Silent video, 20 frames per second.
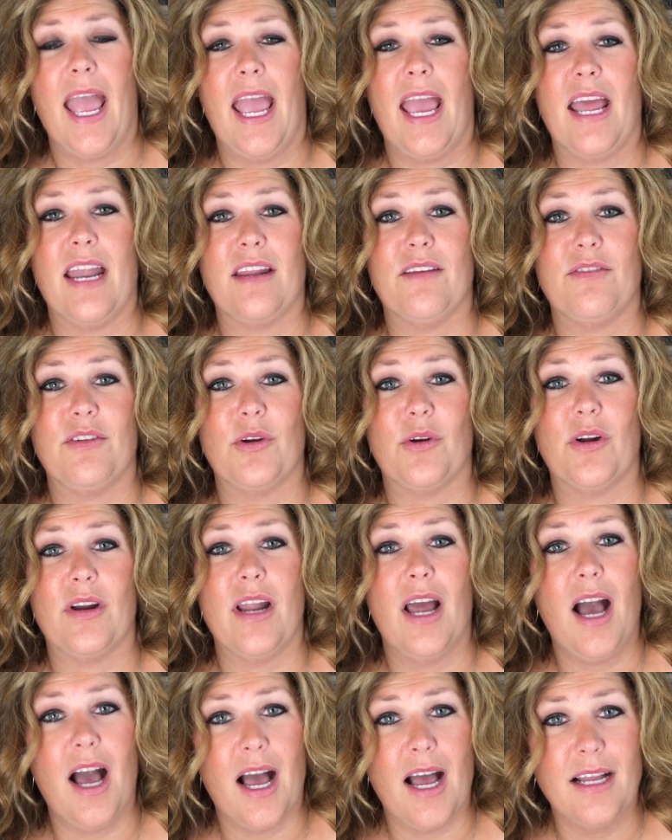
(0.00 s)
And if you're
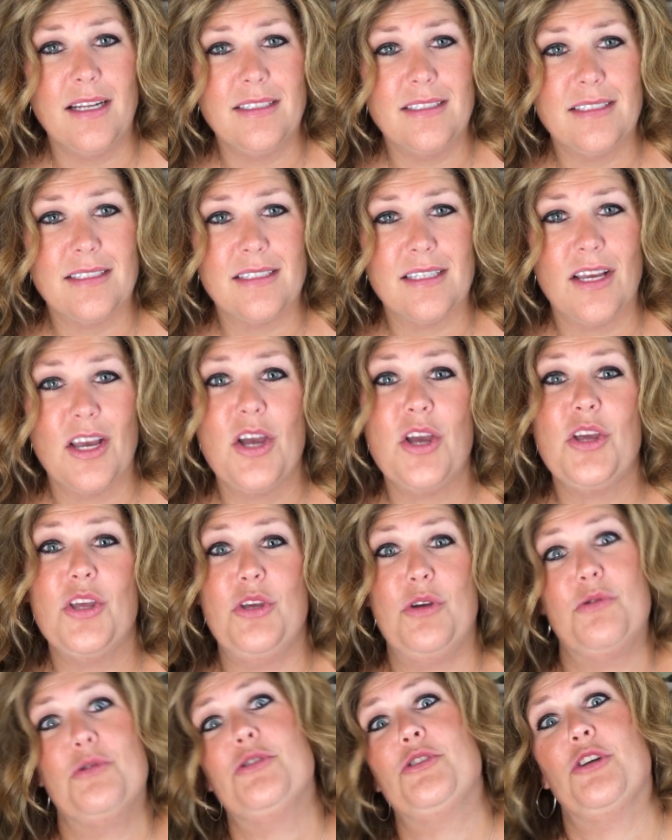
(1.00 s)
not,
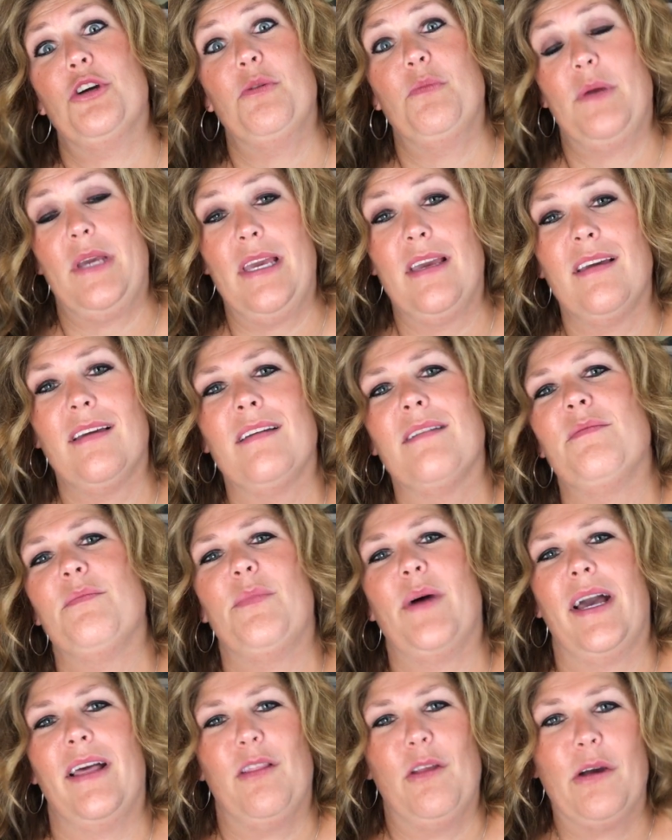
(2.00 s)
you should be
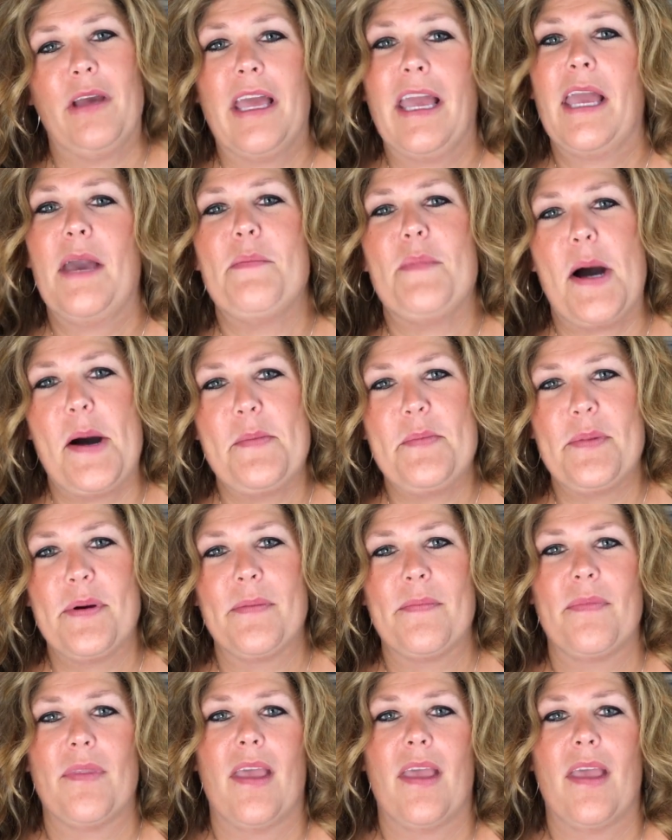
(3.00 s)
by looking him up.